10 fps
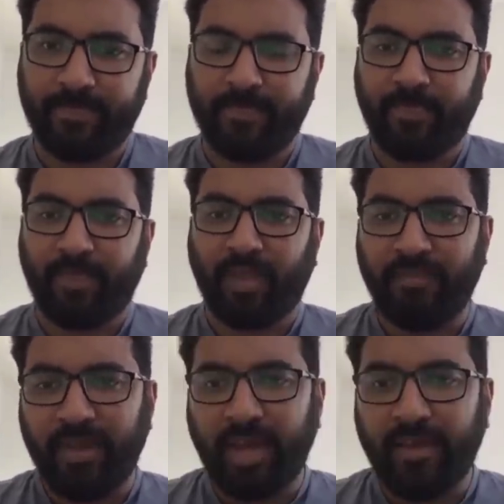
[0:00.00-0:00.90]
We
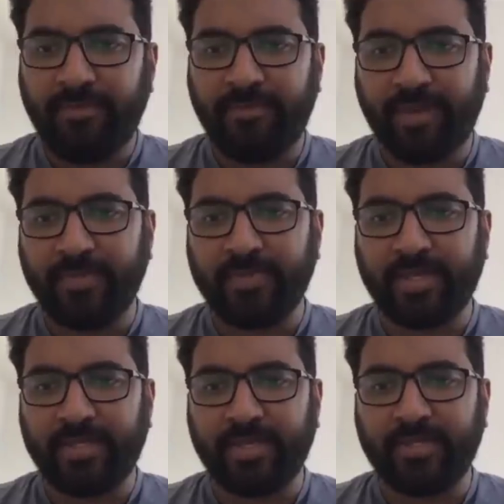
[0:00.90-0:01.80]
have prelims
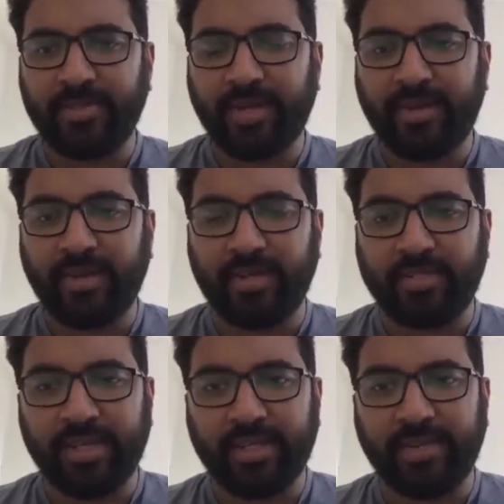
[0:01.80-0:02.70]
test series. You can
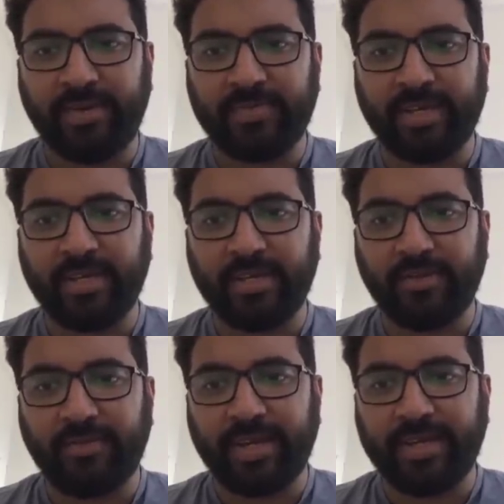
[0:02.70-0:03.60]
uh, check the
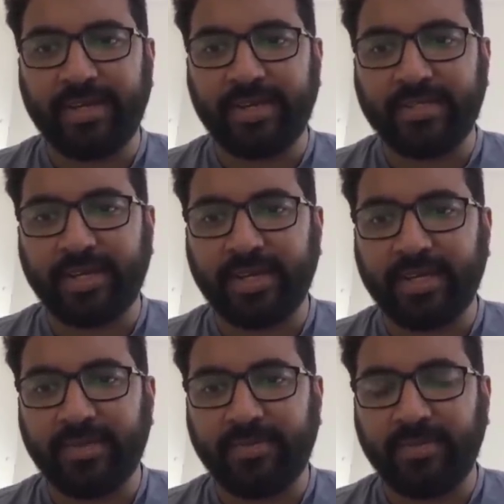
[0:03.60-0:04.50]
website to find details
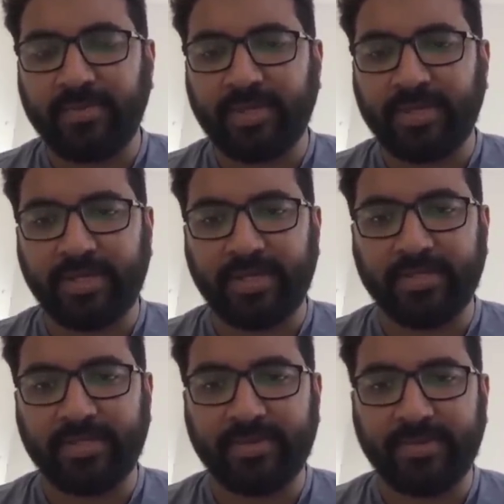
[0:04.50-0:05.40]
regarding the prelims test series.